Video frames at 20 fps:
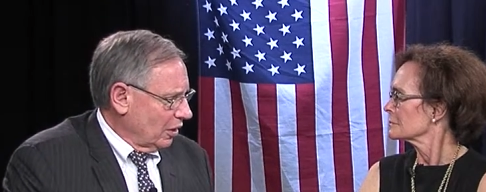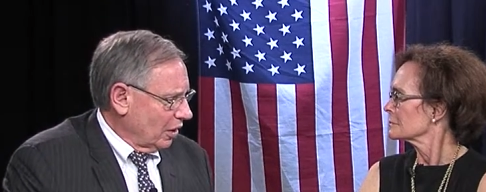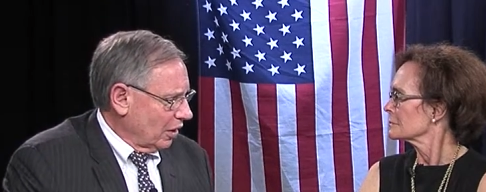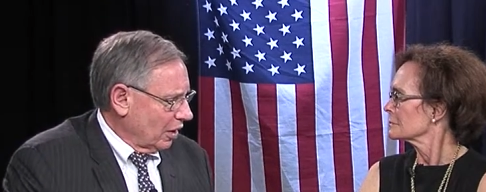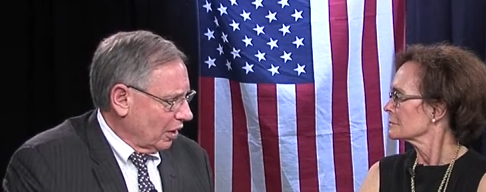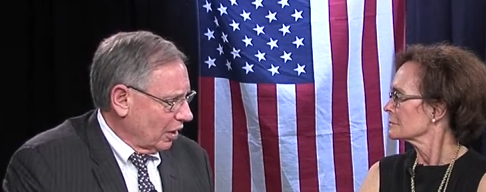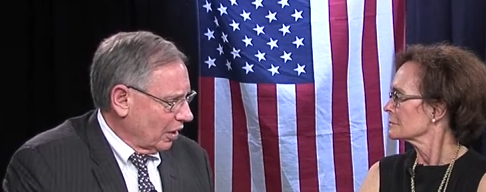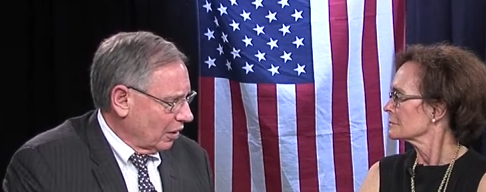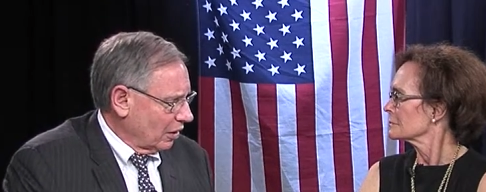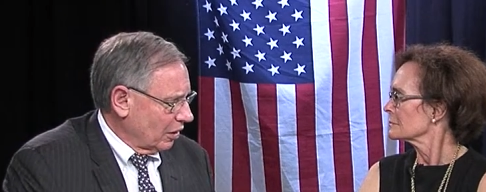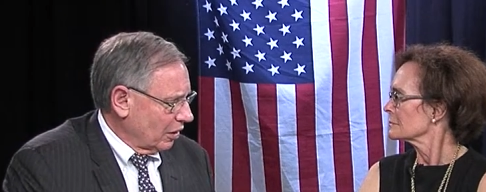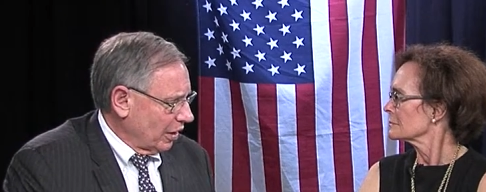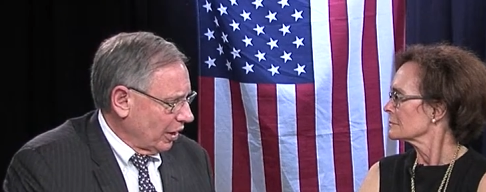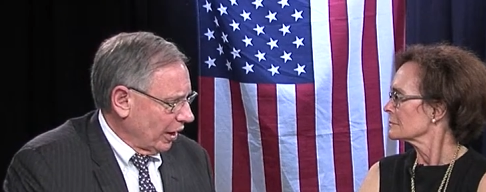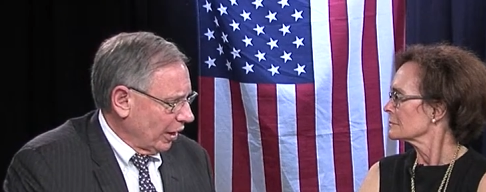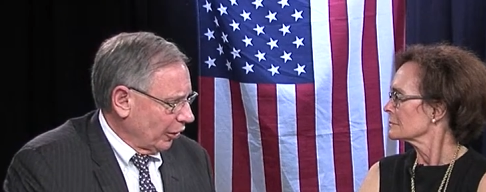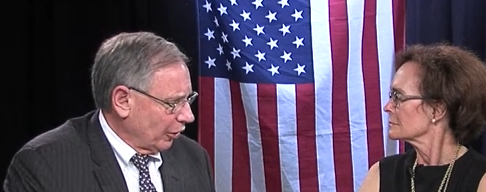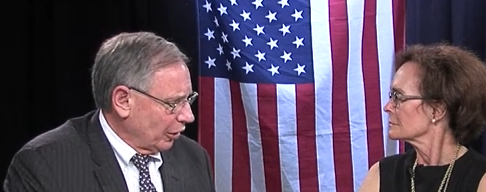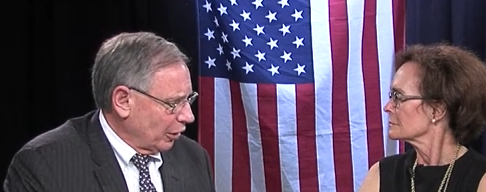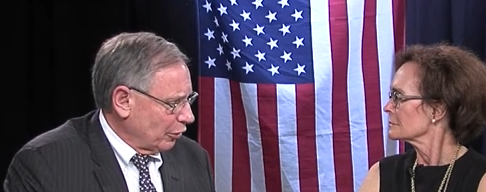
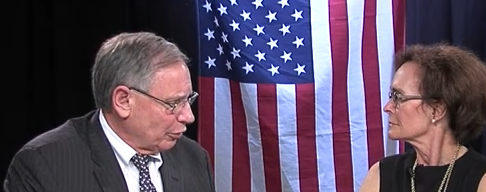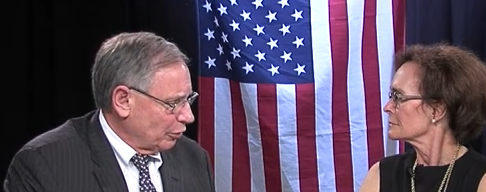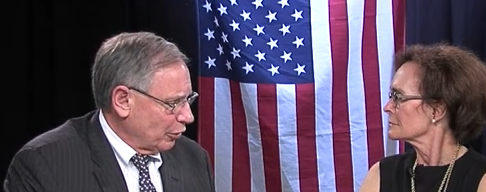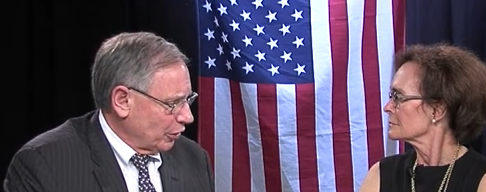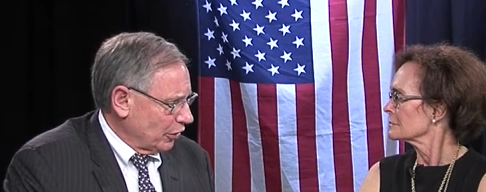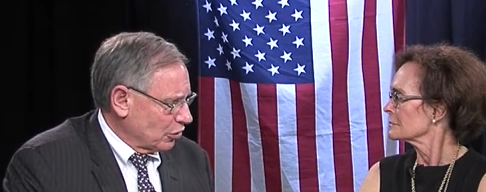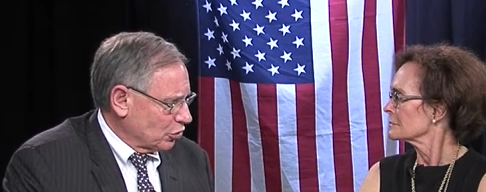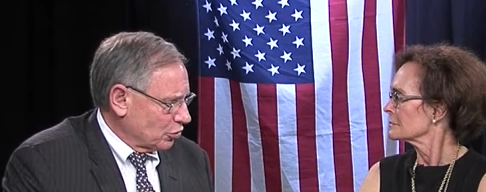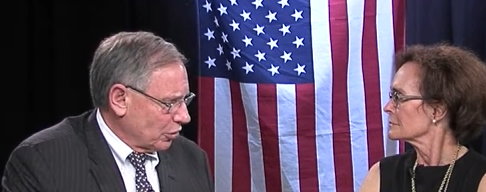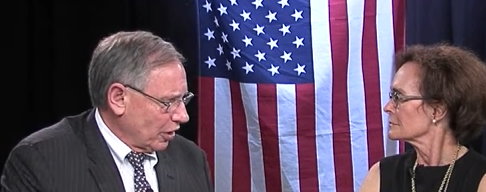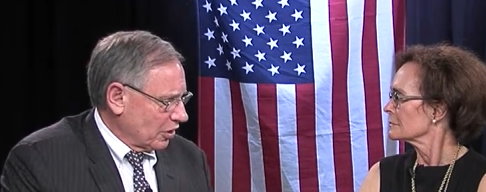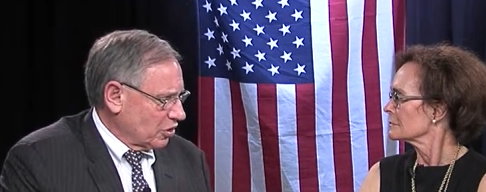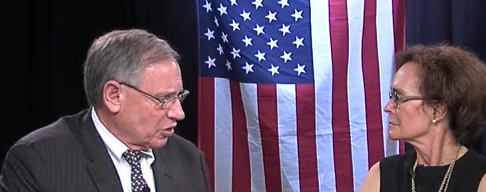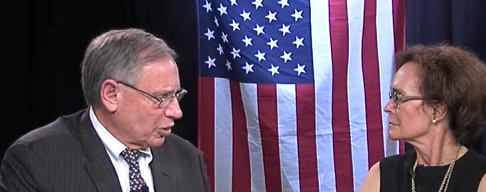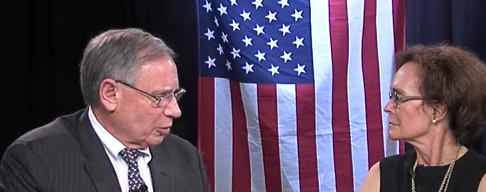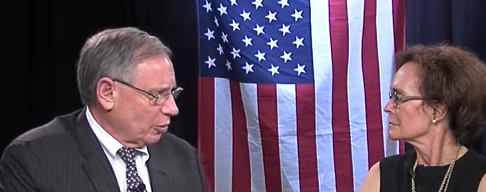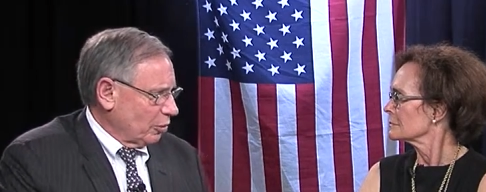Speaker 1: Uh, area for the trucks to